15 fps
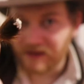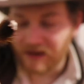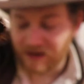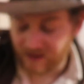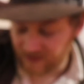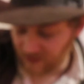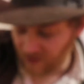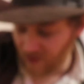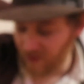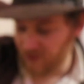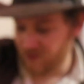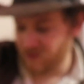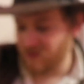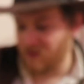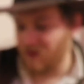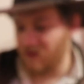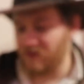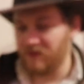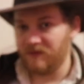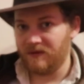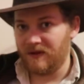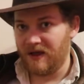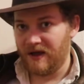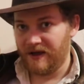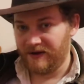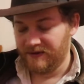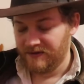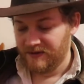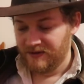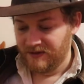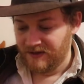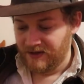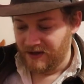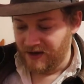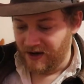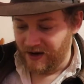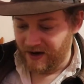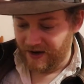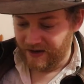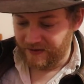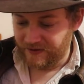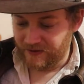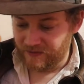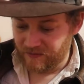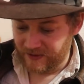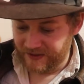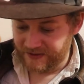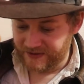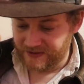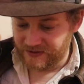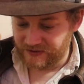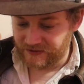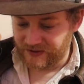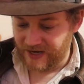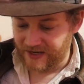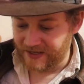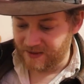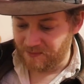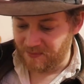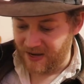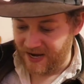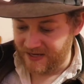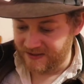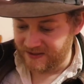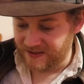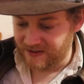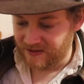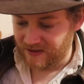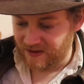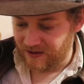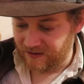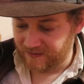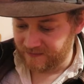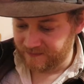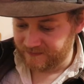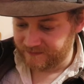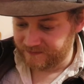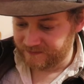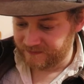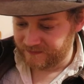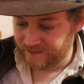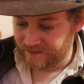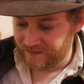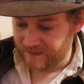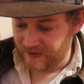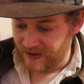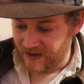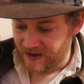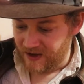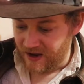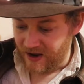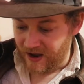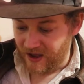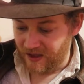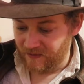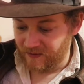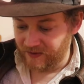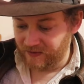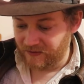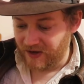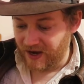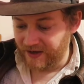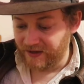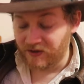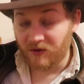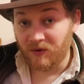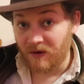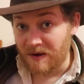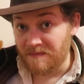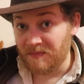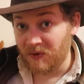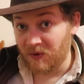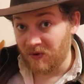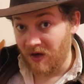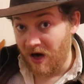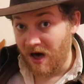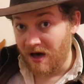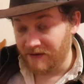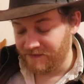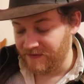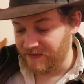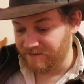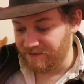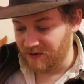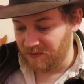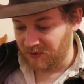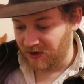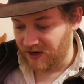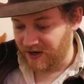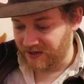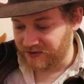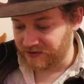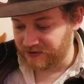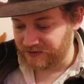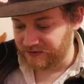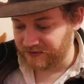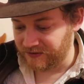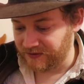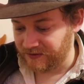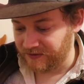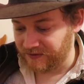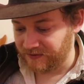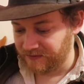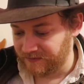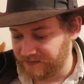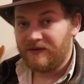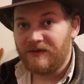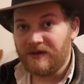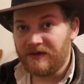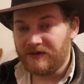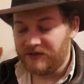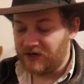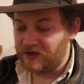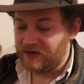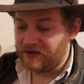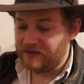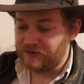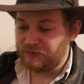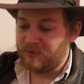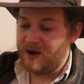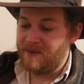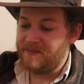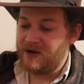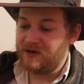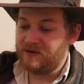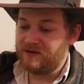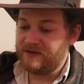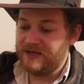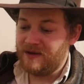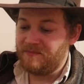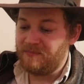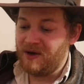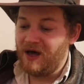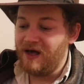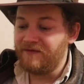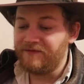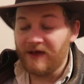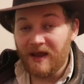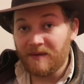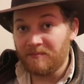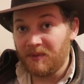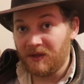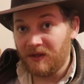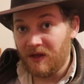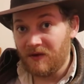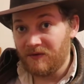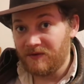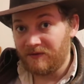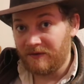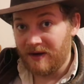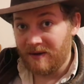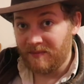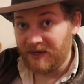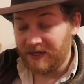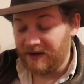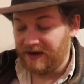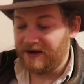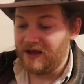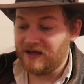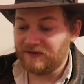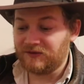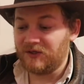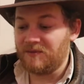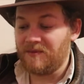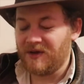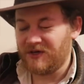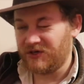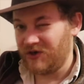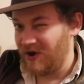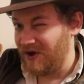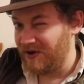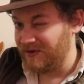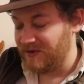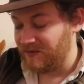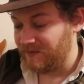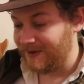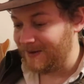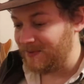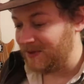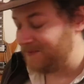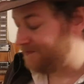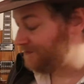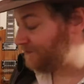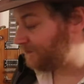Not a whole lot. And you really just kind of paint it on. And it'll kind of crumble off of the brush, so the dirt is primarily above and below the ribbon and not so much on the ribbon.